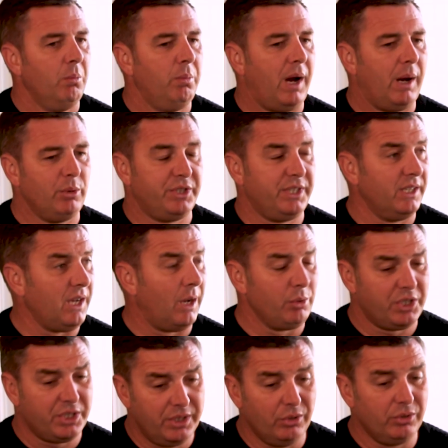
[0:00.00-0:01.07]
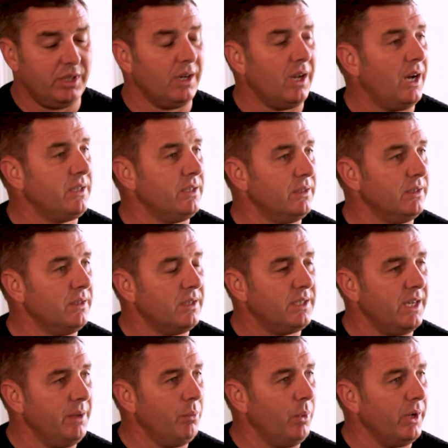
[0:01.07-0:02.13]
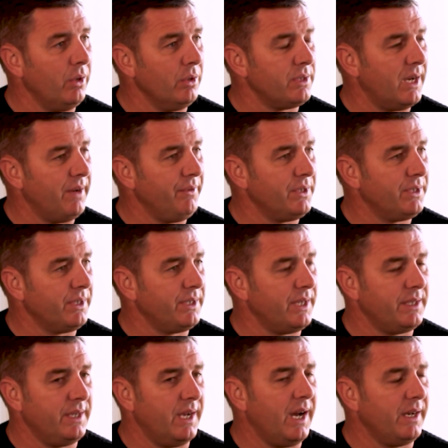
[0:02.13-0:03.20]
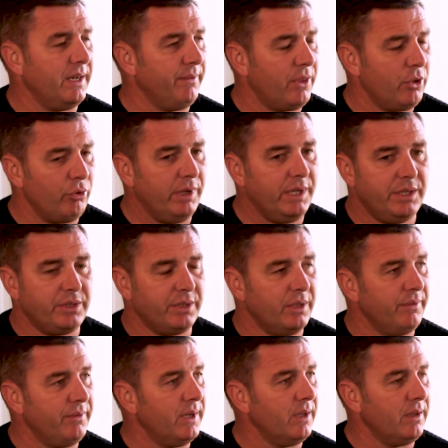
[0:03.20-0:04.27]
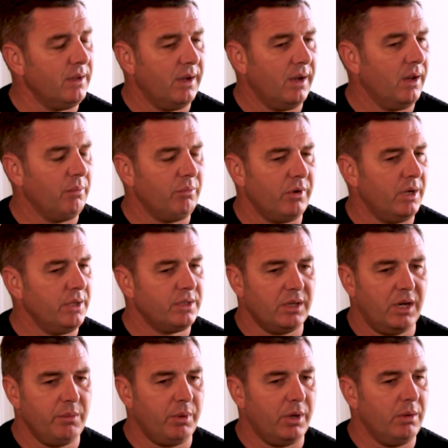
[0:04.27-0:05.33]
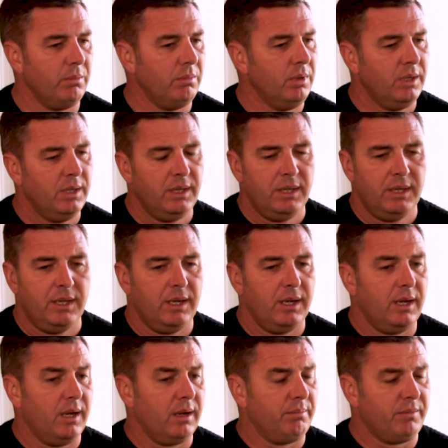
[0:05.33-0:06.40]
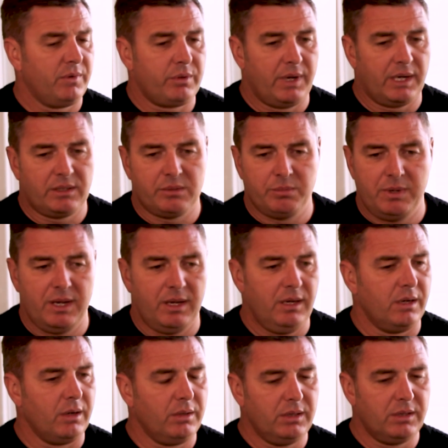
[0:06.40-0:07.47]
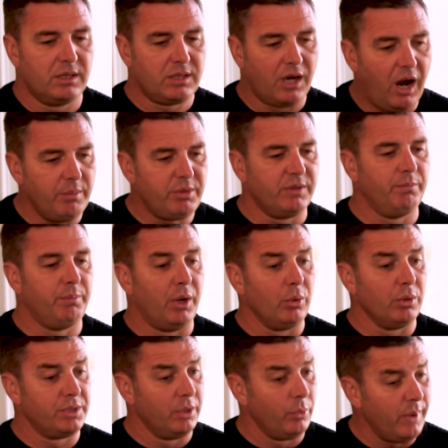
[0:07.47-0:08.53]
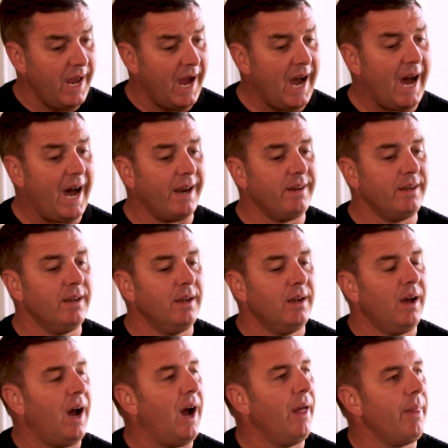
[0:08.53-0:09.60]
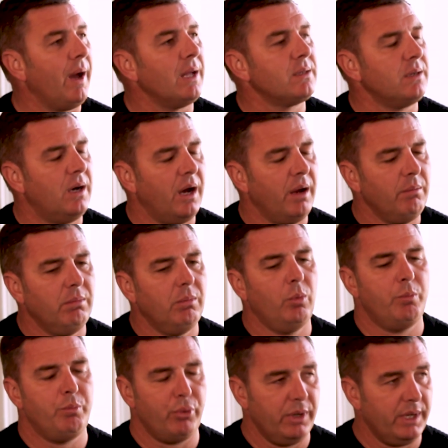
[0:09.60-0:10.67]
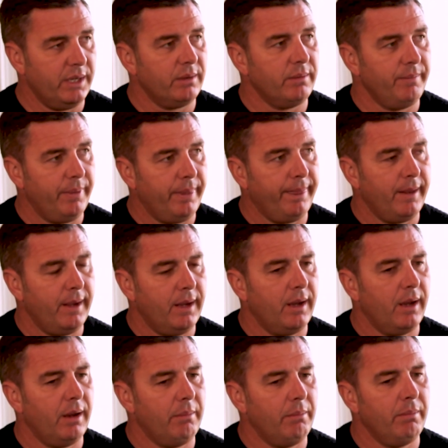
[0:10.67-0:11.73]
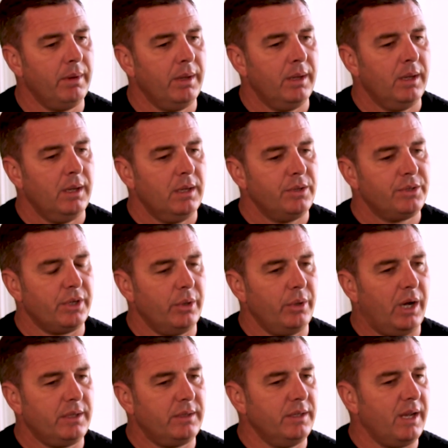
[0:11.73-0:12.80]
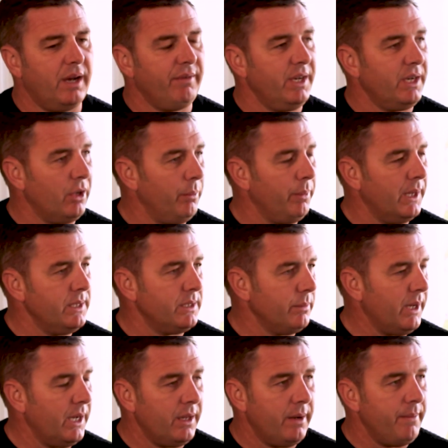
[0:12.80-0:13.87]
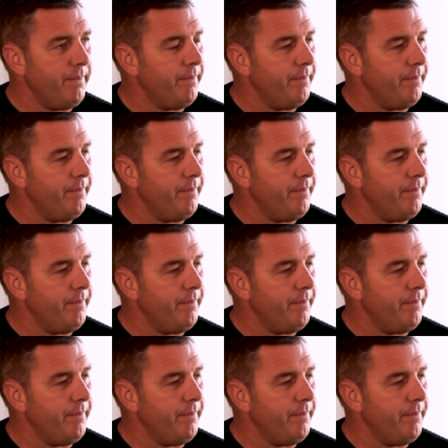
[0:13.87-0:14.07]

but I was still delighted that the team went on to have the success it had. It thoroughly deserved it. Ryan Sidebottom, Greg Smith, you know, the types of bowlers that we had at that time were brilliant. So I didn't have any complaints about that.